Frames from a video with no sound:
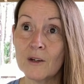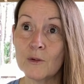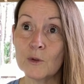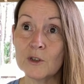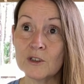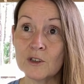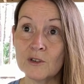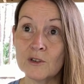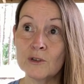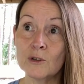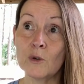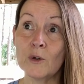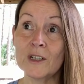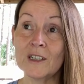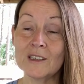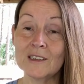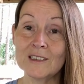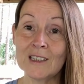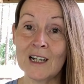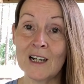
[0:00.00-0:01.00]
which is
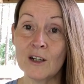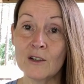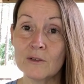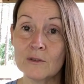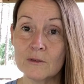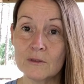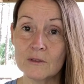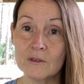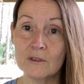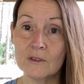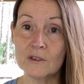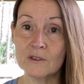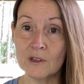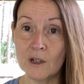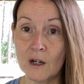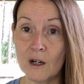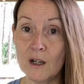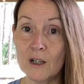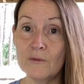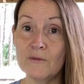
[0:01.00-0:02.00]
slowing down the
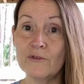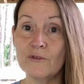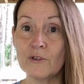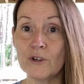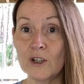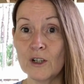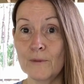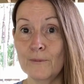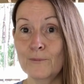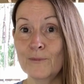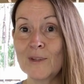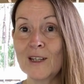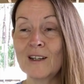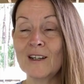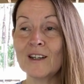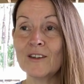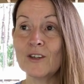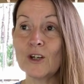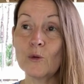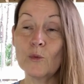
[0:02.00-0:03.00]
time frame
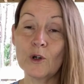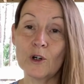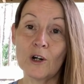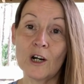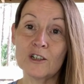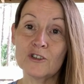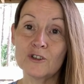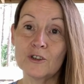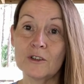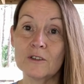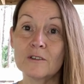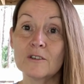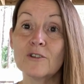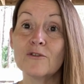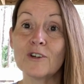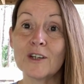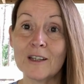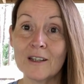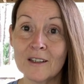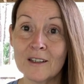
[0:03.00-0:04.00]
that we are actually
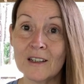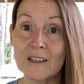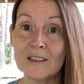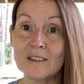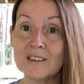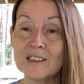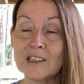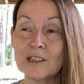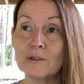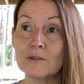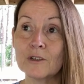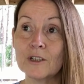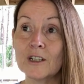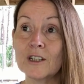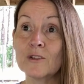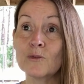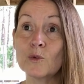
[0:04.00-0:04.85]
living in it, right?